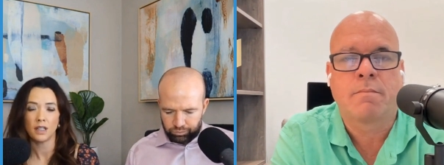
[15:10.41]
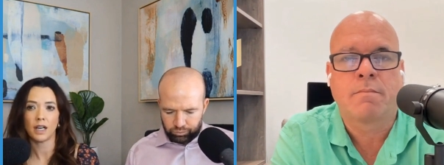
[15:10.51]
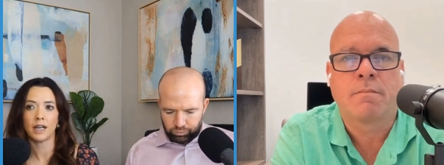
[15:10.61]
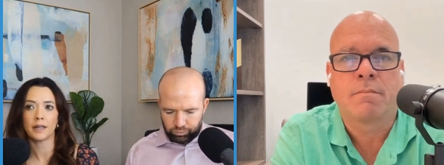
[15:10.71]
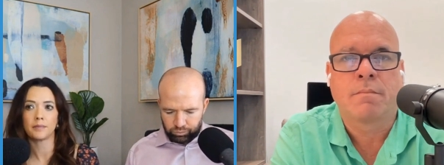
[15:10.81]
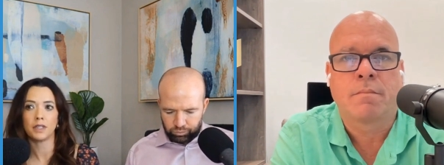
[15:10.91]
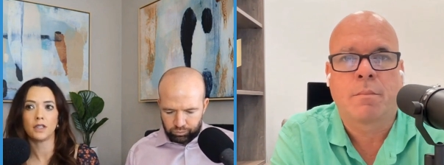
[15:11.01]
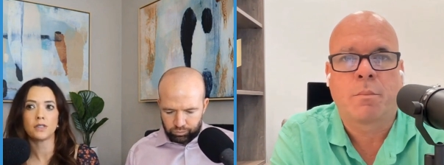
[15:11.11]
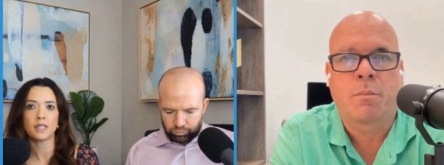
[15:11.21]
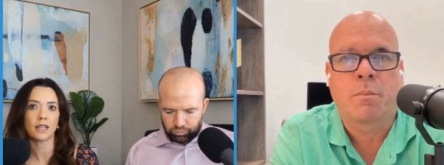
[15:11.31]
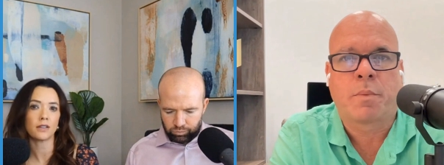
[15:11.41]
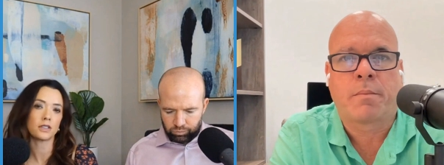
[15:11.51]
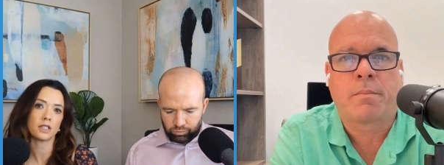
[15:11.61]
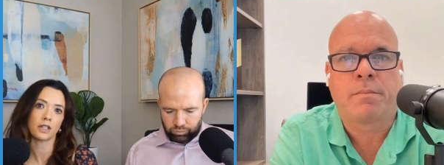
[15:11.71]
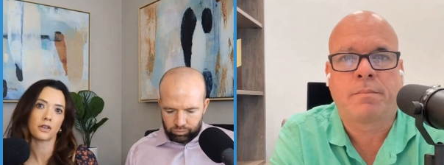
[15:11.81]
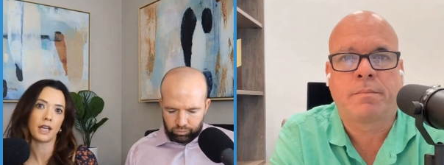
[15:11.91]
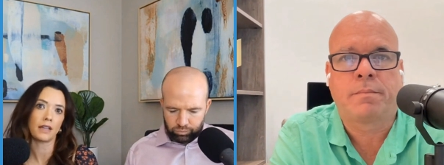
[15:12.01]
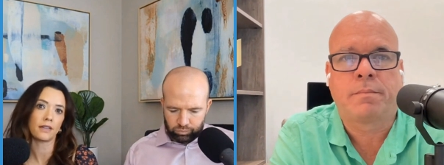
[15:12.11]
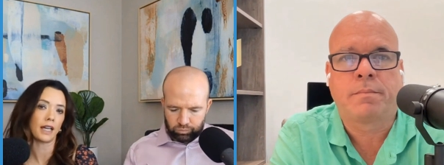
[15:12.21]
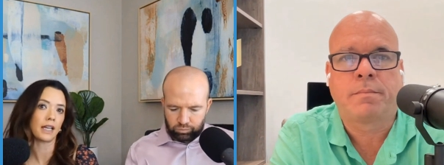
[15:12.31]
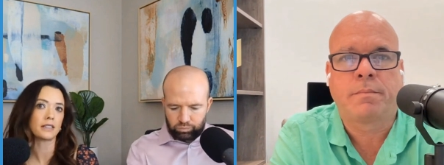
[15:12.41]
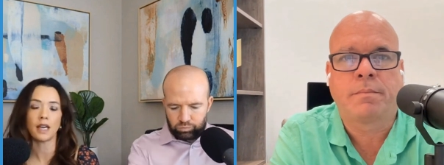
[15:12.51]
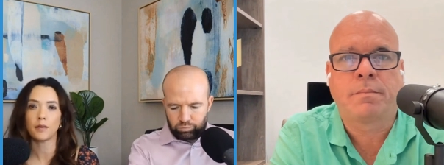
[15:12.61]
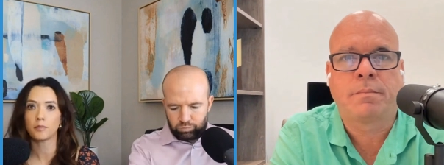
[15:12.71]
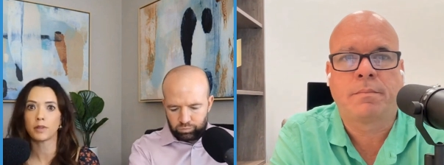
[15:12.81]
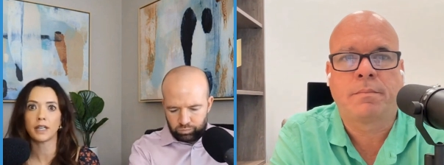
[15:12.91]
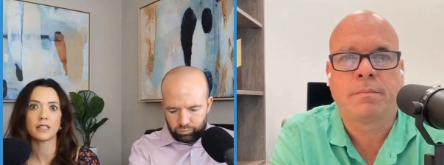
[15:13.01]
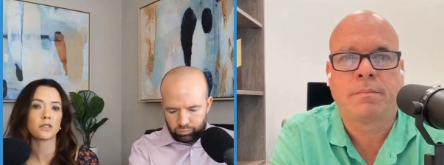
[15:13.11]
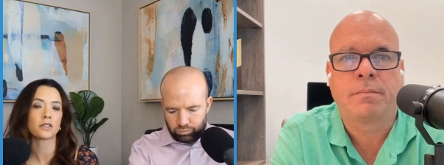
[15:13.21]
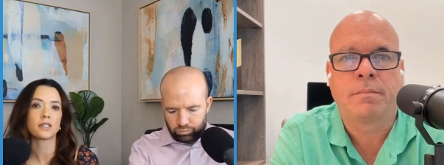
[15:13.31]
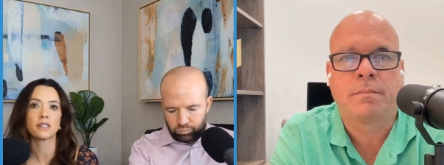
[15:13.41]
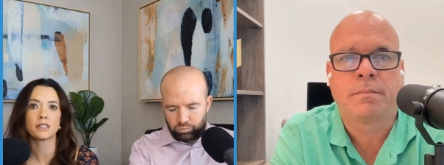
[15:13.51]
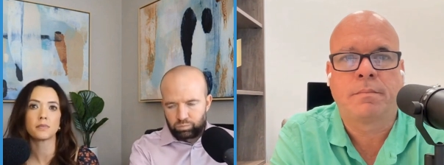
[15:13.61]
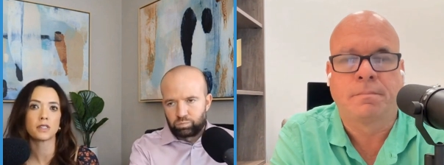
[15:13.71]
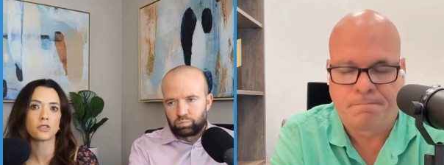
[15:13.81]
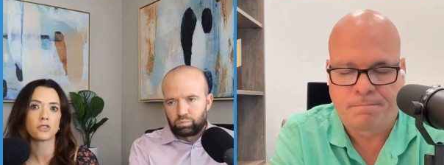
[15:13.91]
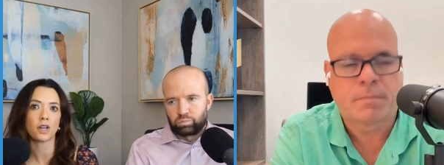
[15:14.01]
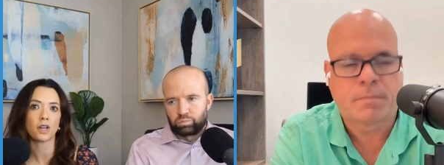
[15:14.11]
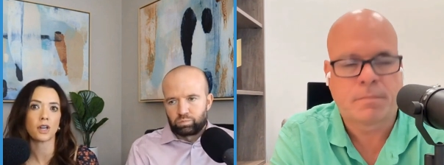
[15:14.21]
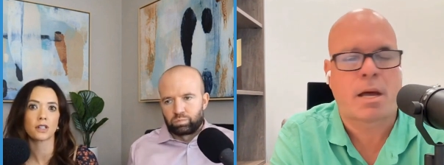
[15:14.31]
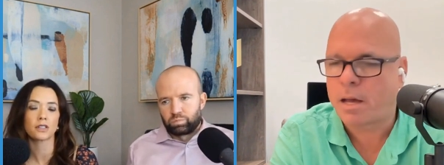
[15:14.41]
Speaker 1: Um, using it to create like templates or systems and structures